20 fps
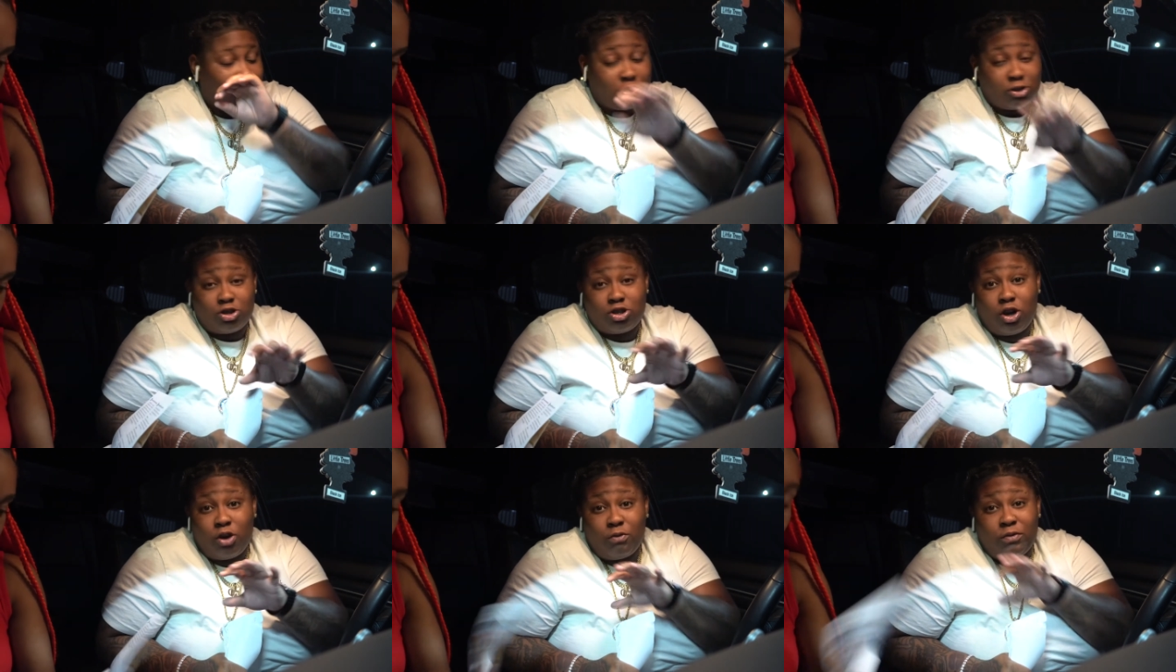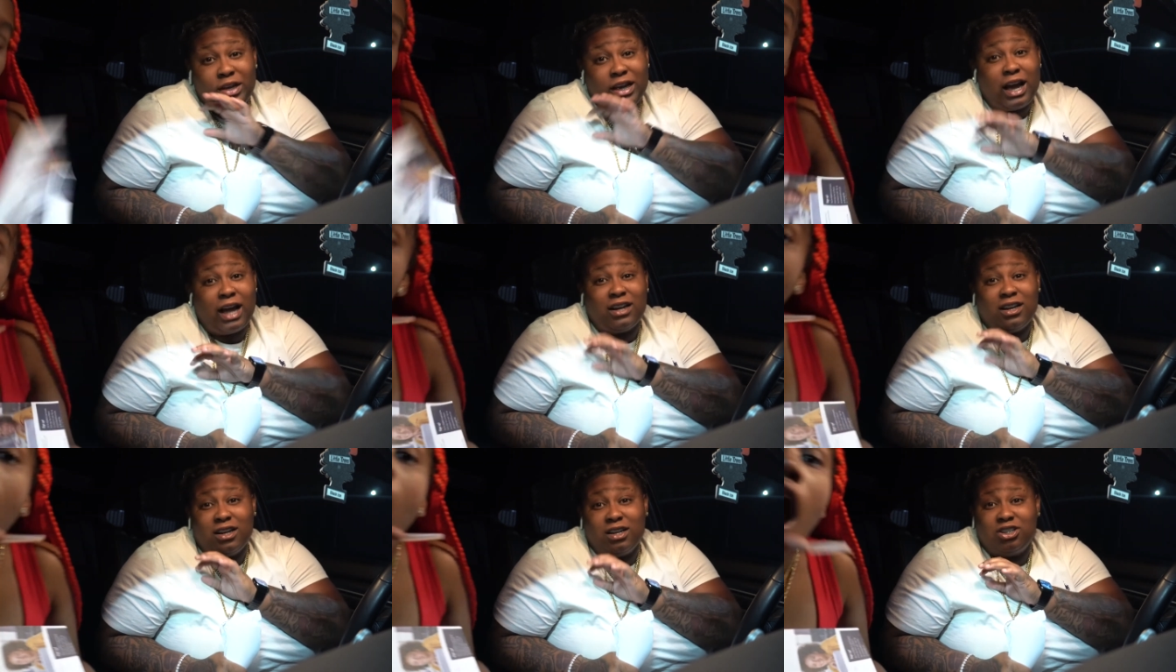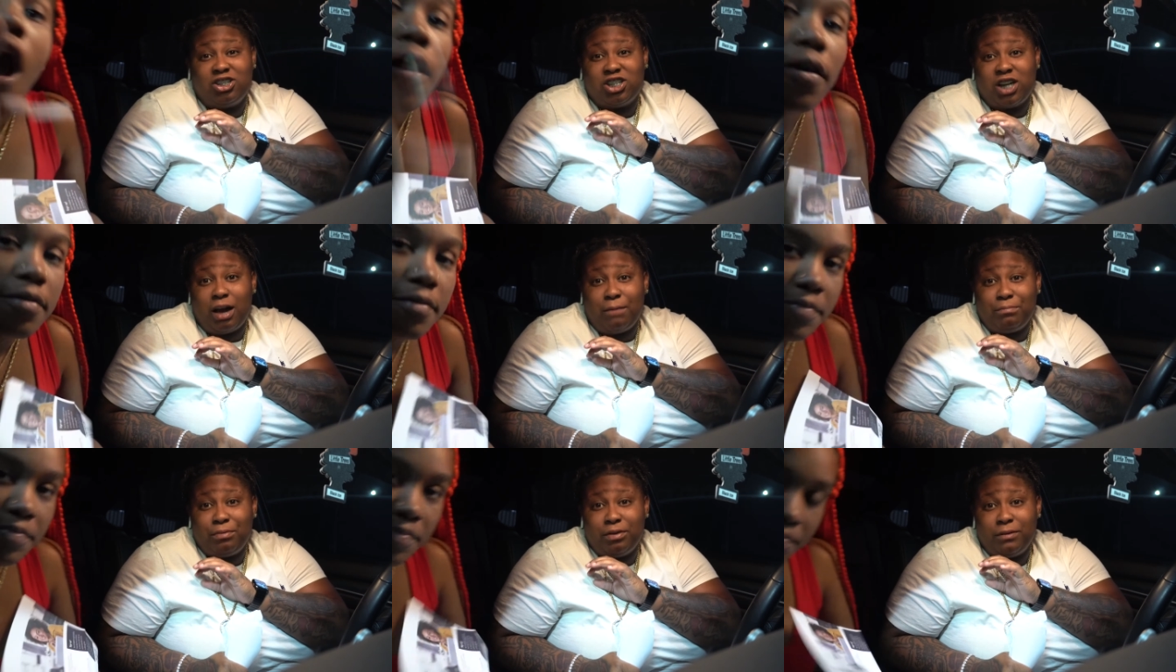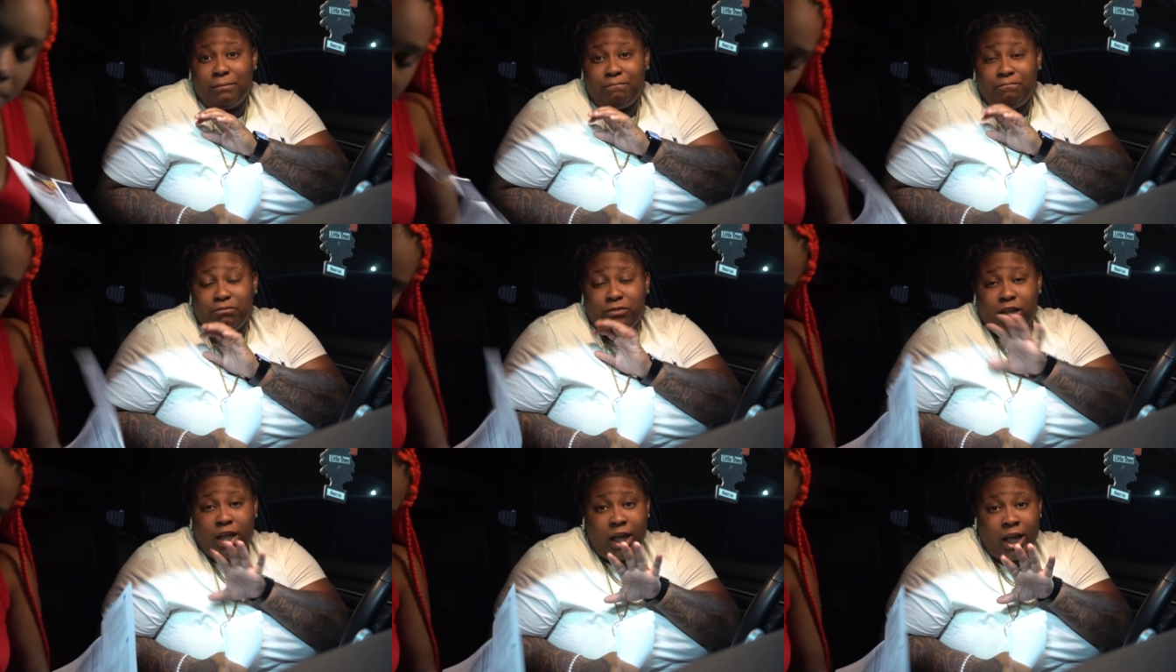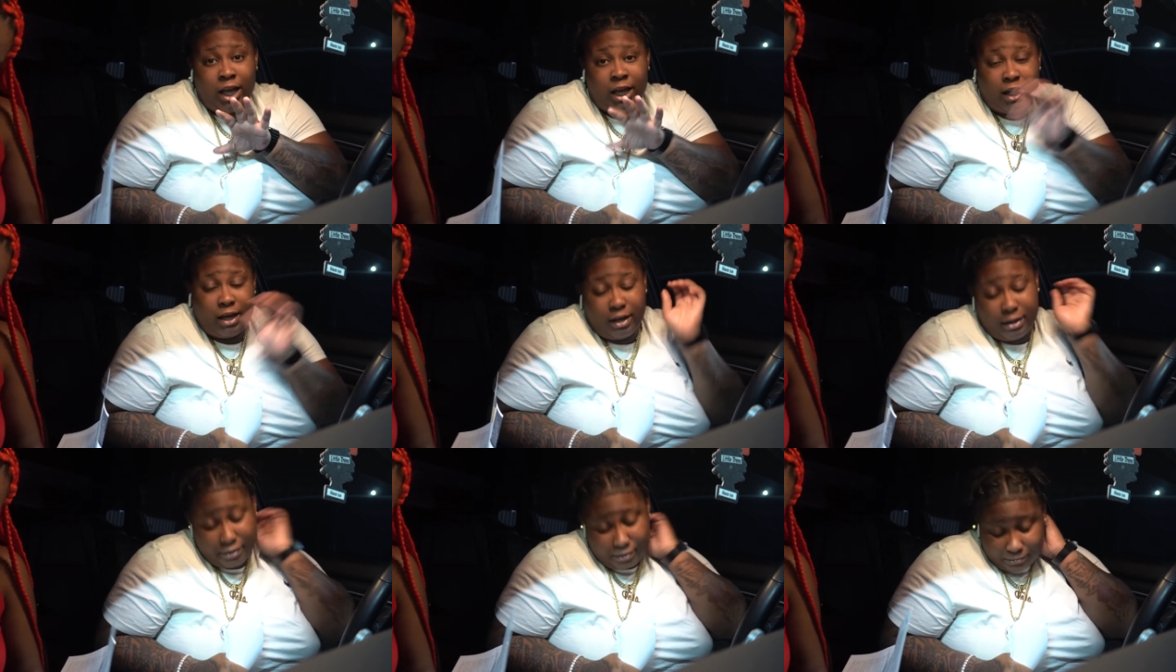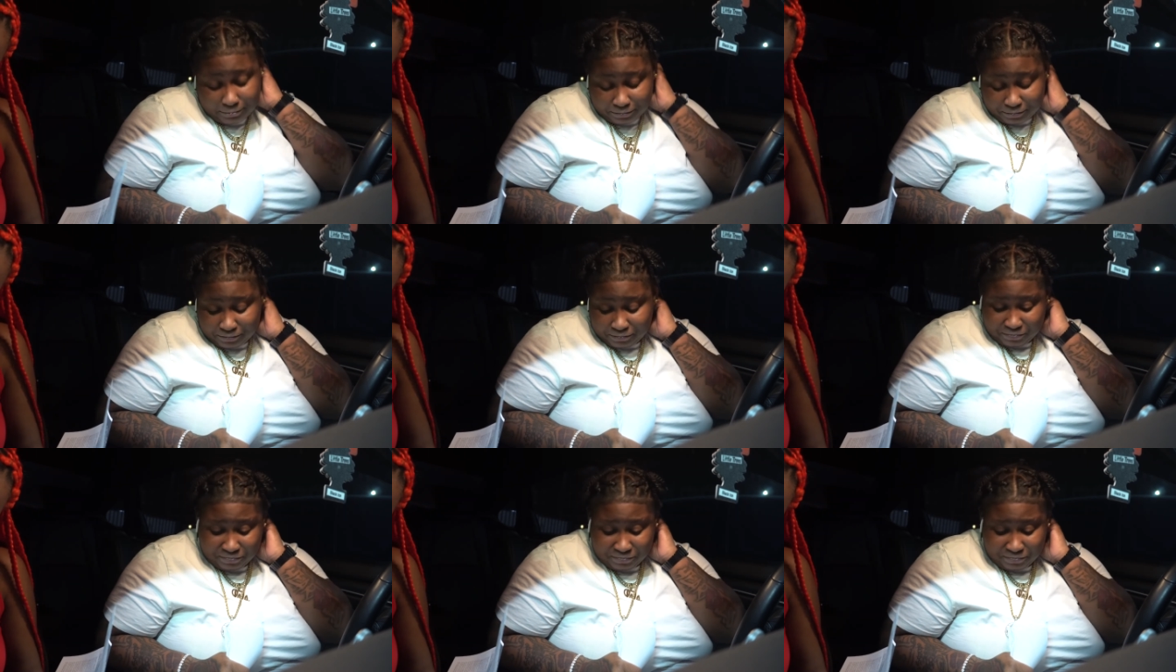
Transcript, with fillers: So we got done shopping and